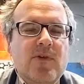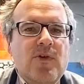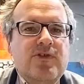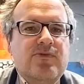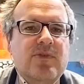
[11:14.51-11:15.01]

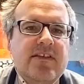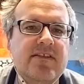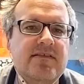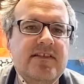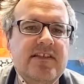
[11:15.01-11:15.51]
most with
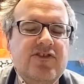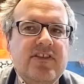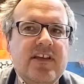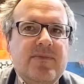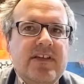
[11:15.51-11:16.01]

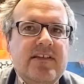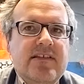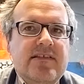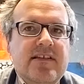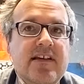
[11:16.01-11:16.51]
teaching them
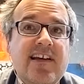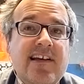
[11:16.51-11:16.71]
is